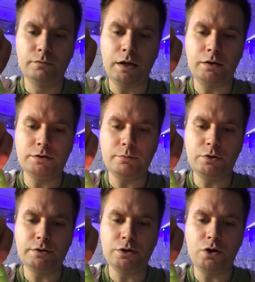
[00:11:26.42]
Now, because I'm
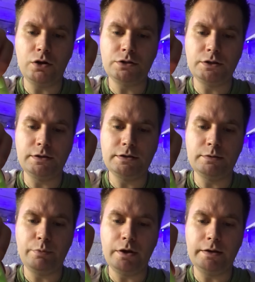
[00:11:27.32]
using cotton, this is
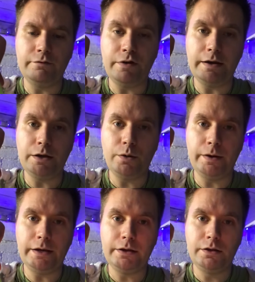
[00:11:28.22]
burning very
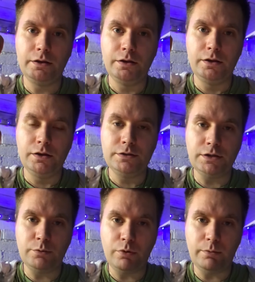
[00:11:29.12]
quick. So
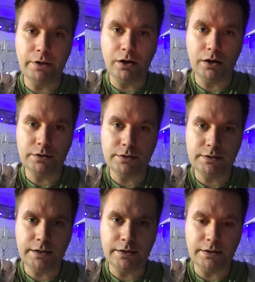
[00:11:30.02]
you probably can't
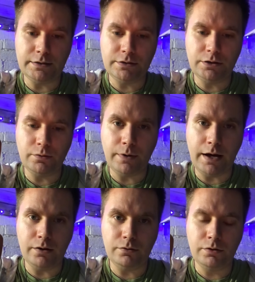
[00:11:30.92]
see this too
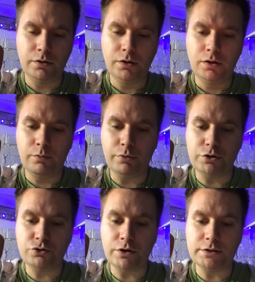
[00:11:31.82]
well, but
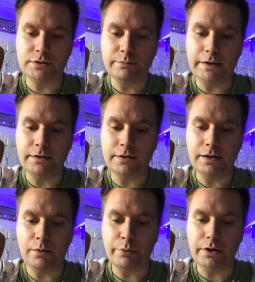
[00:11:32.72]
trust me that they
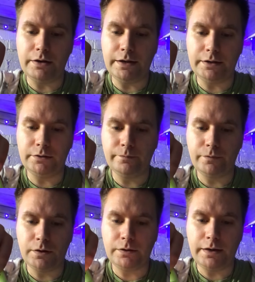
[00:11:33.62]
are burning,
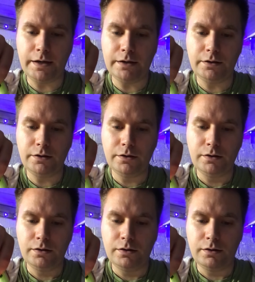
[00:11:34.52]
okay?
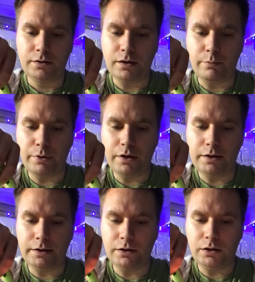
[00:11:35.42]
They're
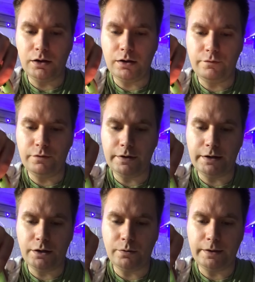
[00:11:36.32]
burning lovely
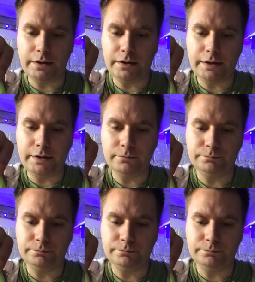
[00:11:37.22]
and quickly.